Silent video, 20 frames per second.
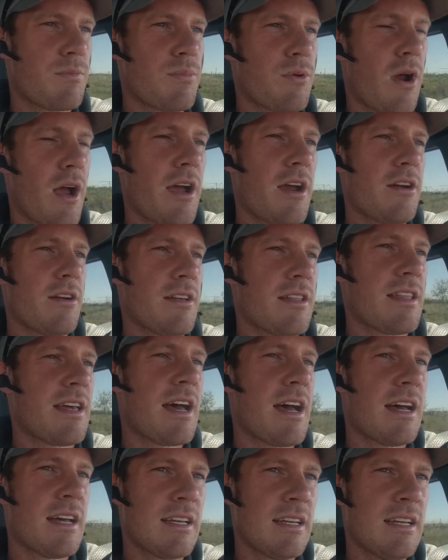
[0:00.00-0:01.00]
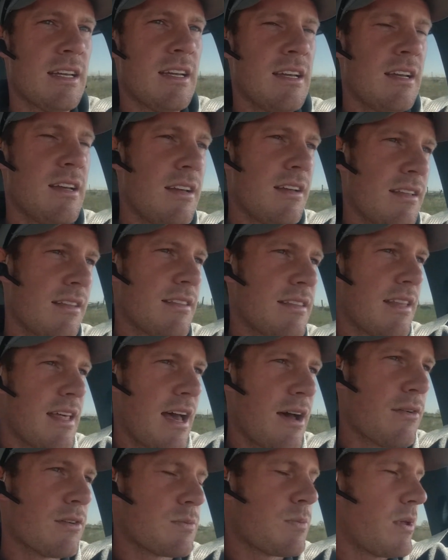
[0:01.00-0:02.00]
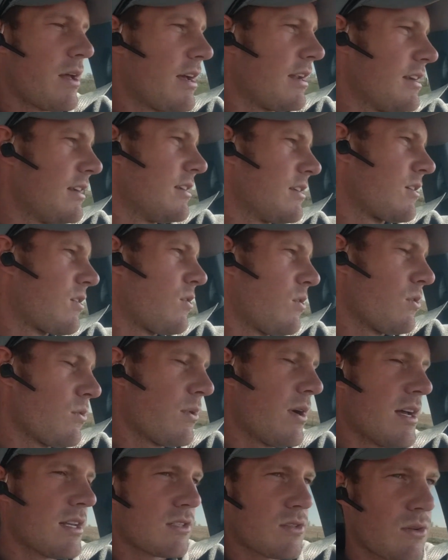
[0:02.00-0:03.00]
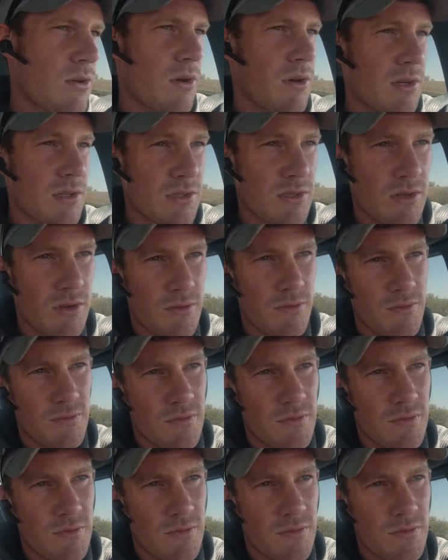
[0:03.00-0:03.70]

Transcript: prior to that was planted in the cold, wet soils.